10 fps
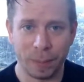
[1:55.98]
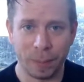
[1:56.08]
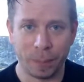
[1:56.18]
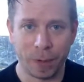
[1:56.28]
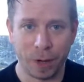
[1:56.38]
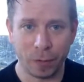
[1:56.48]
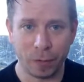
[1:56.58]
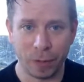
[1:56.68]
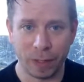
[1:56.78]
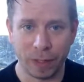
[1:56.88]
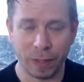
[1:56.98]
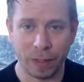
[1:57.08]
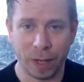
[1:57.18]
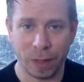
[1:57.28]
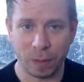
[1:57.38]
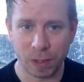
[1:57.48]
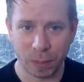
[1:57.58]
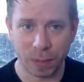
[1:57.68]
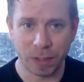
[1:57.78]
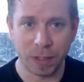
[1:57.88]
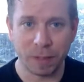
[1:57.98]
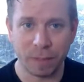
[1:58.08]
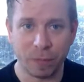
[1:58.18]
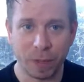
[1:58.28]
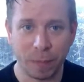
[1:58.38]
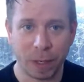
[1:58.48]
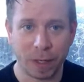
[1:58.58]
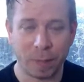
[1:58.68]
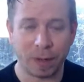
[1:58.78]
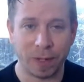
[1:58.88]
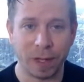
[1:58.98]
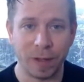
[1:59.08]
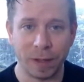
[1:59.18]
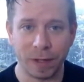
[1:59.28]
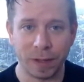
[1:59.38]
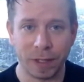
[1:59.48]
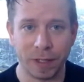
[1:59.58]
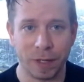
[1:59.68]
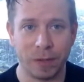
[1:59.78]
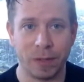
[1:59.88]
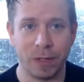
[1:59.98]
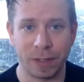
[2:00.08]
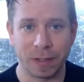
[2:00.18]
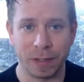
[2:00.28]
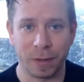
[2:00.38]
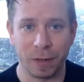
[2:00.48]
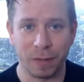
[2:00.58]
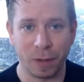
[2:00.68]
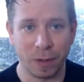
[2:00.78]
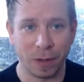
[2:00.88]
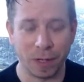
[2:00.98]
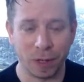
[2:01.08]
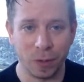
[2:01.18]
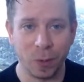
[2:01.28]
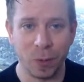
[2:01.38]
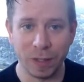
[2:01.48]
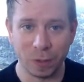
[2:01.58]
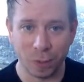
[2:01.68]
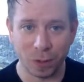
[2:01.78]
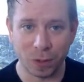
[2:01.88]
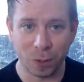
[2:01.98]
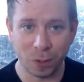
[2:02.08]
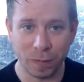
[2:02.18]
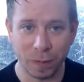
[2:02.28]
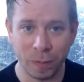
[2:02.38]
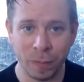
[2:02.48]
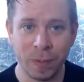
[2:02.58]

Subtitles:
Hopefully someone did give me feedback about that they don't necessarily feel that they can always watch all of them,